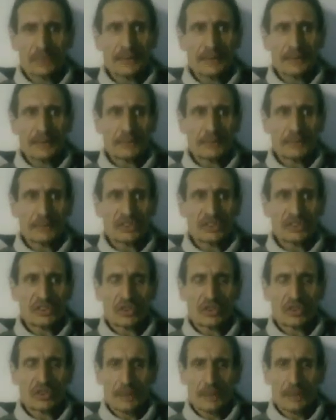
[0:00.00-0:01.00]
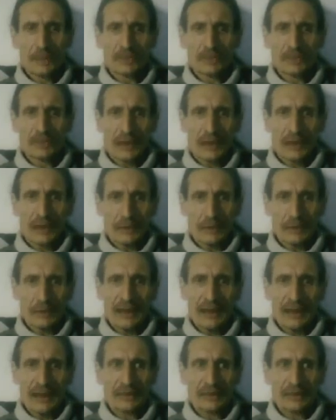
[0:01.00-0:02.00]
which usurps the Crown
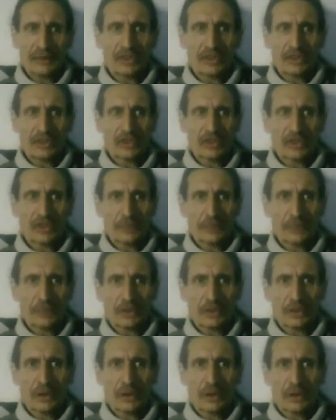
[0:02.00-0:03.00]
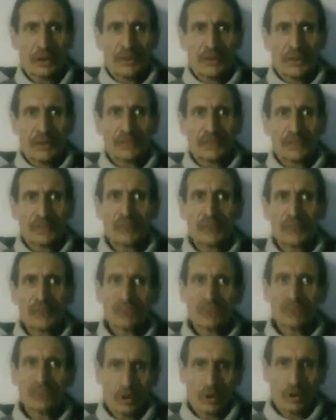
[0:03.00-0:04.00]
and usurps the
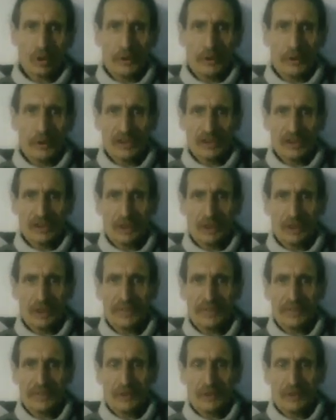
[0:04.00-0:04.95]
original Coronation Oath that the